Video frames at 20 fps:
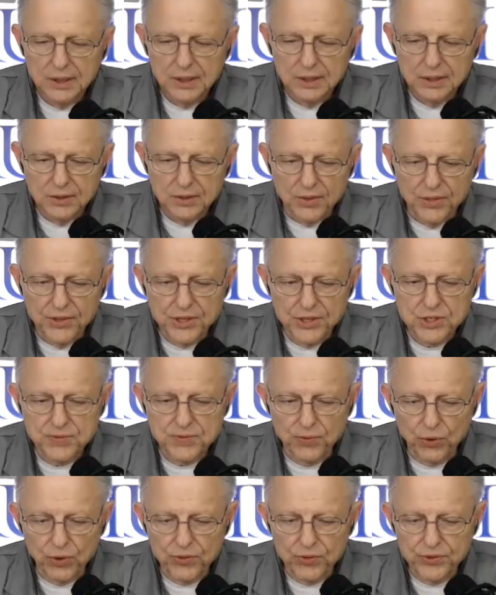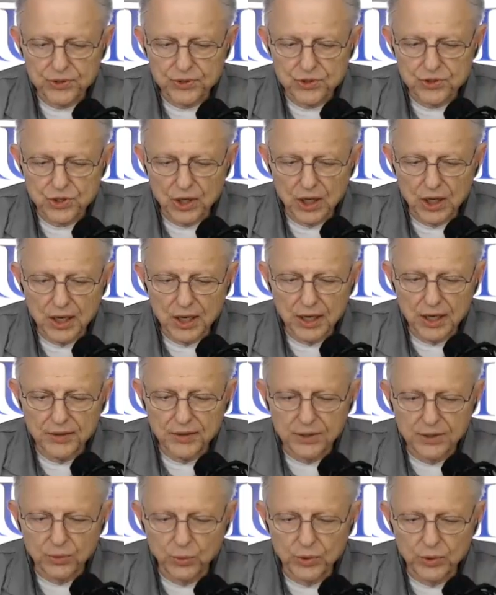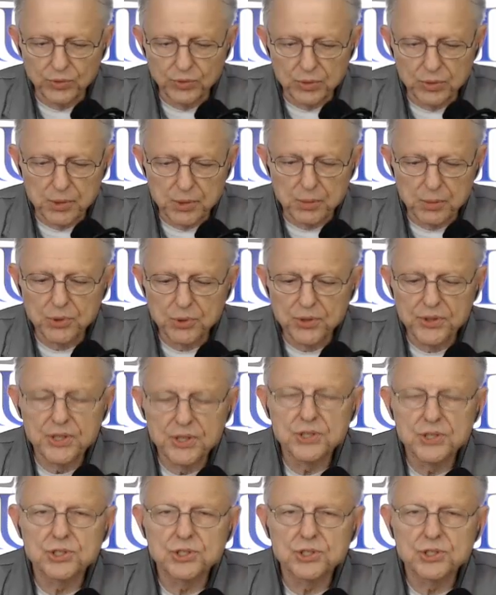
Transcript: this 4th of July that we remember this